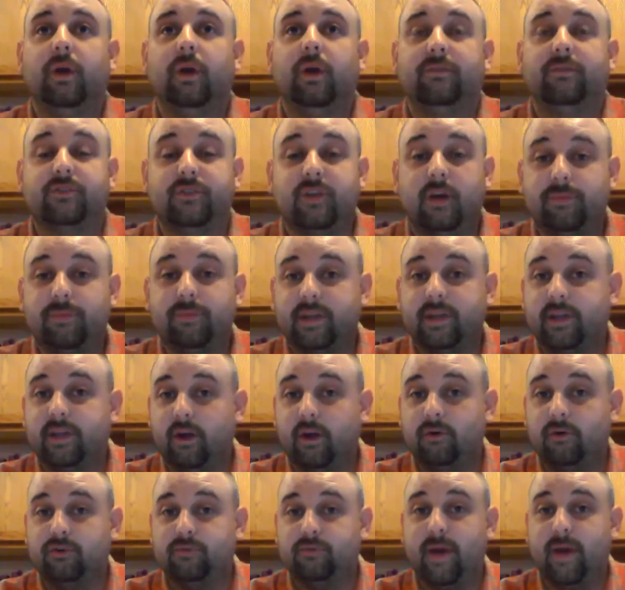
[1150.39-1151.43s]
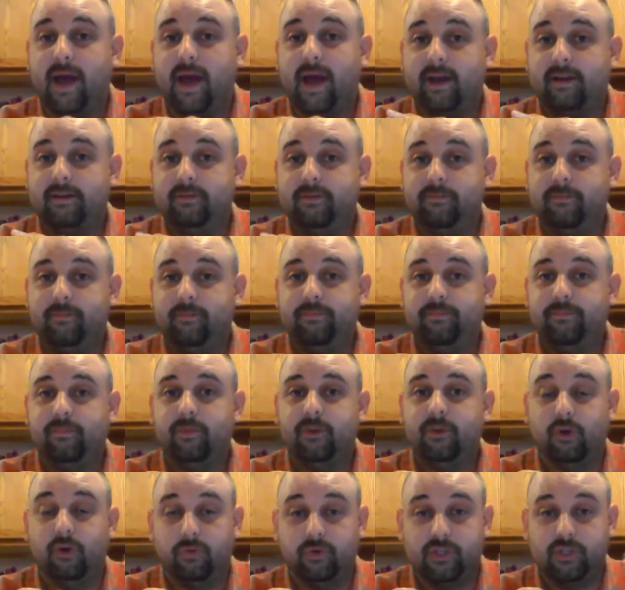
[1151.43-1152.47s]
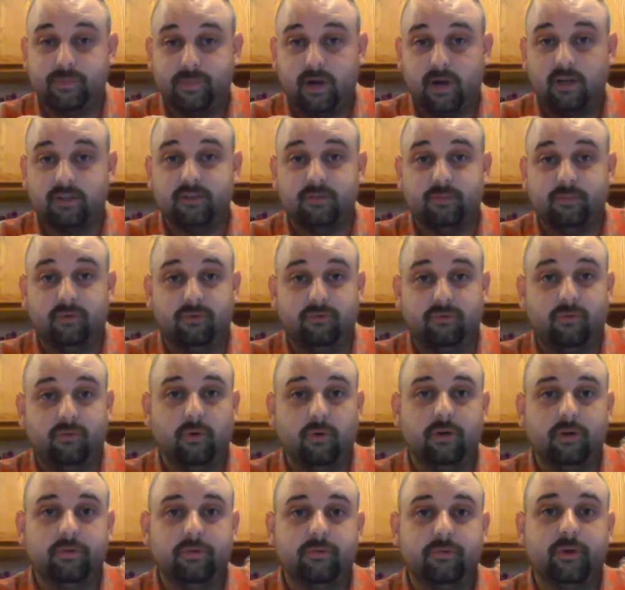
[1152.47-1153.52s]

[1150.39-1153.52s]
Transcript: if something goes bad, you're responsible for it,